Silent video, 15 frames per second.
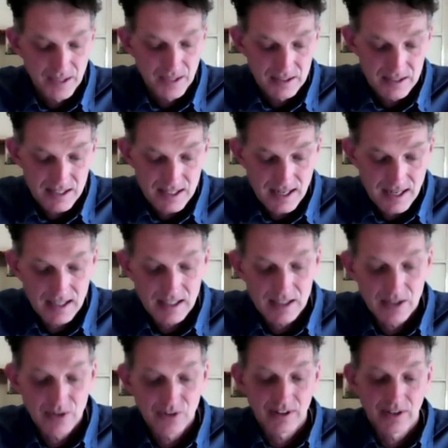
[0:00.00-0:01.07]
Did any
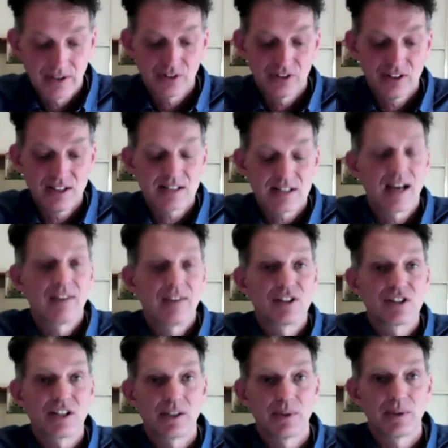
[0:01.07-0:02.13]
UCOs seek to have a
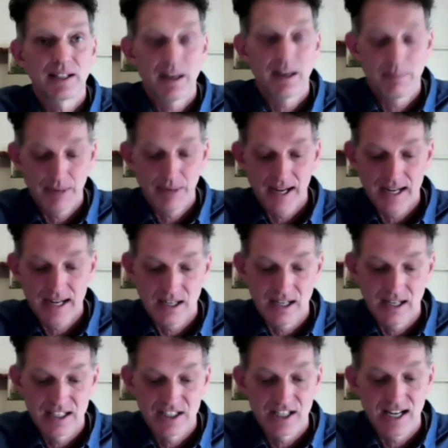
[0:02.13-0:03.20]
genuine campaigner
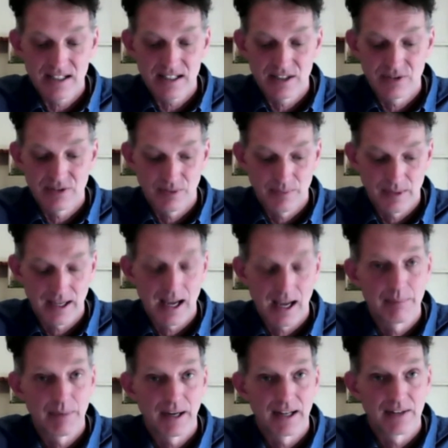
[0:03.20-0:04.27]
ejected from the
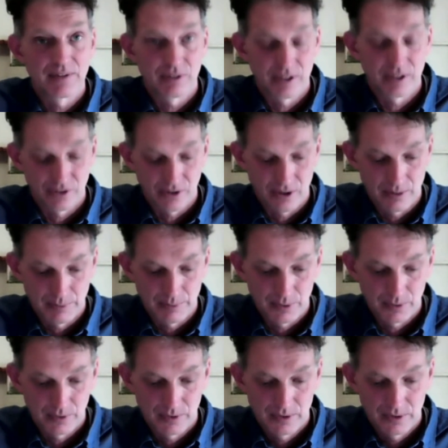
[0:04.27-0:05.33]
campaign, for example?
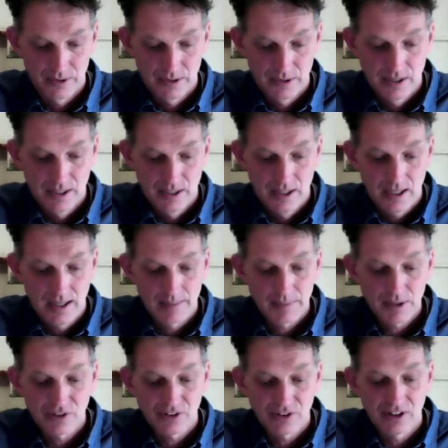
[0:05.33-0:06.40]
I'm
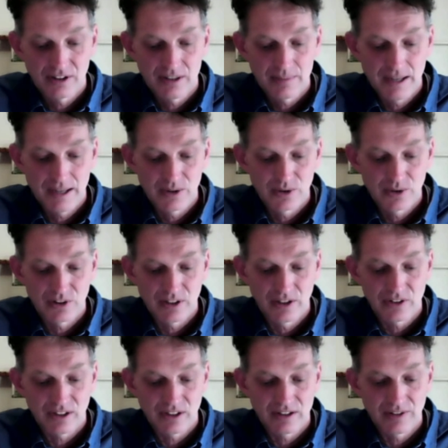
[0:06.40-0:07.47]
concerned about
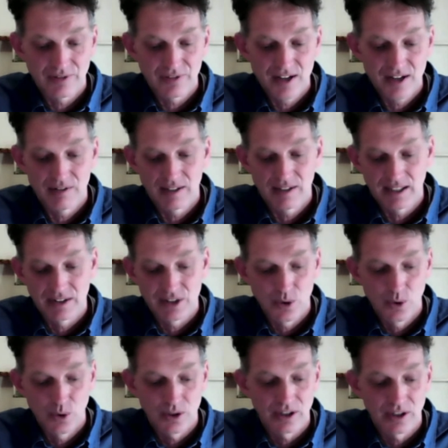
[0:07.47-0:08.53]
UCOs interfering in the
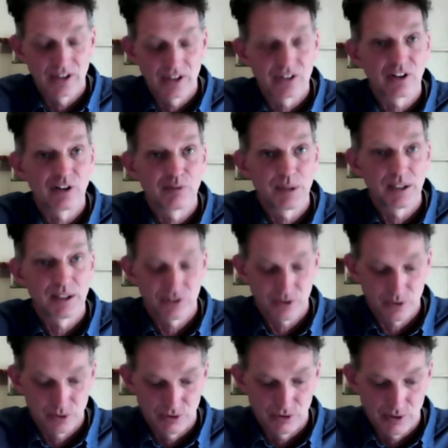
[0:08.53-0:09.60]
organising of
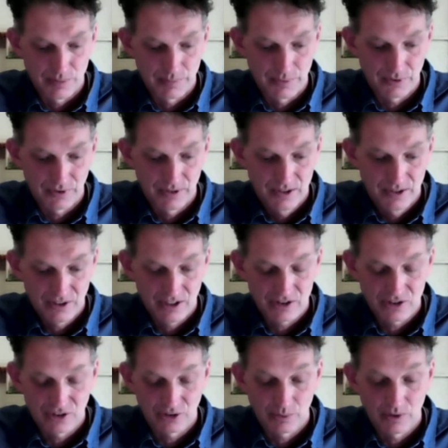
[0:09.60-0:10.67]
political groups,
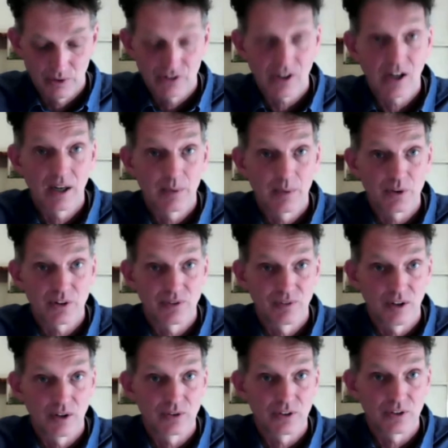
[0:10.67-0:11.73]
such as the ones I was
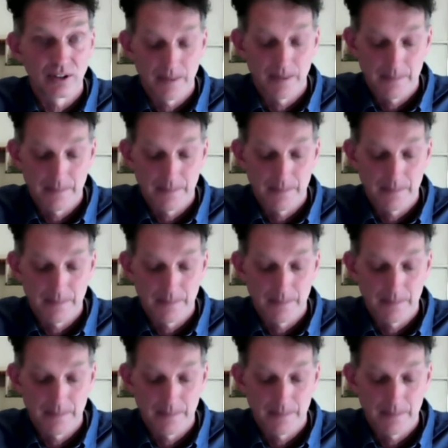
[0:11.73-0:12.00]
involved in.